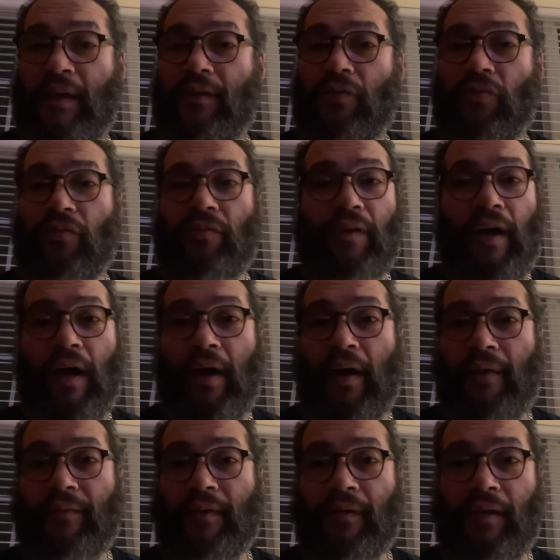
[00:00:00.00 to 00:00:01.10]
You do not
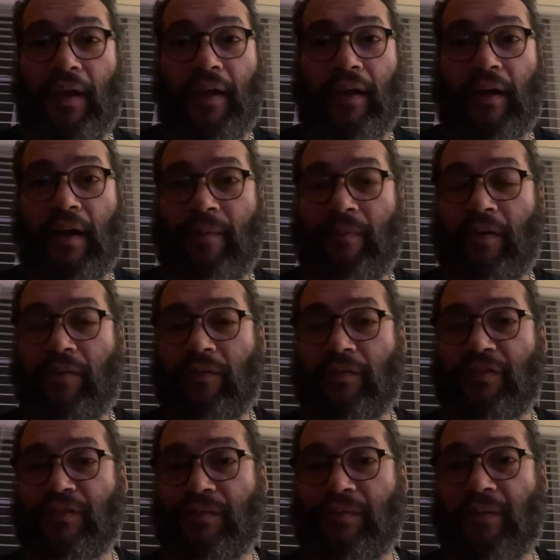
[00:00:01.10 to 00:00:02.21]
have to like, comment, or
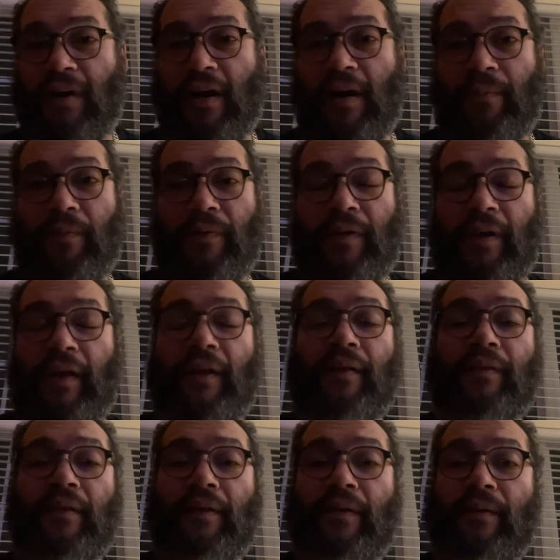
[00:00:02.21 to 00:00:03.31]
subscribe on
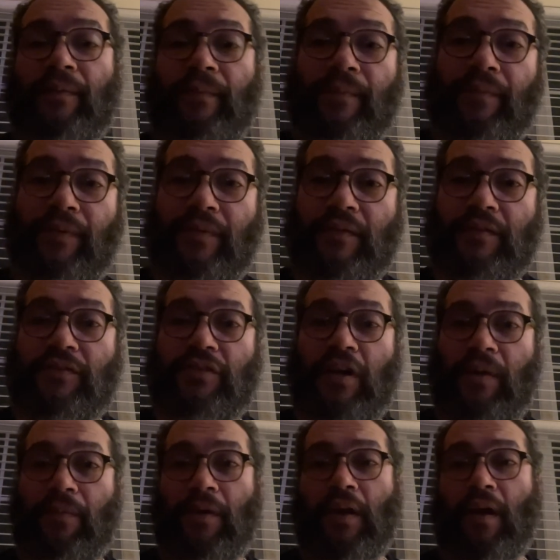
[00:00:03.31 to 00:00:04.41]
anything. Just
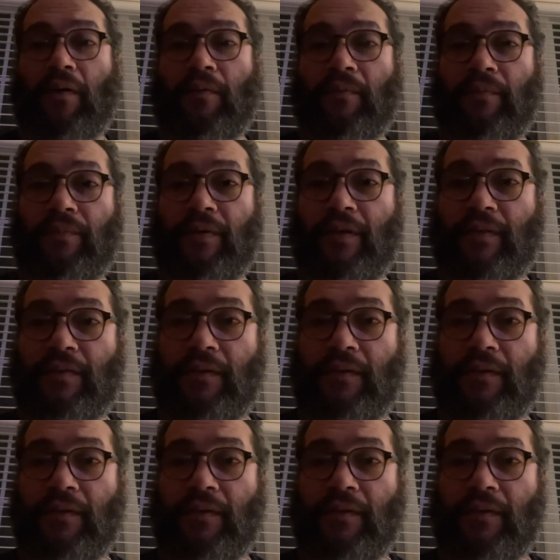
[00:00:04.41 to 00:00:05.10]
check me out. Peace.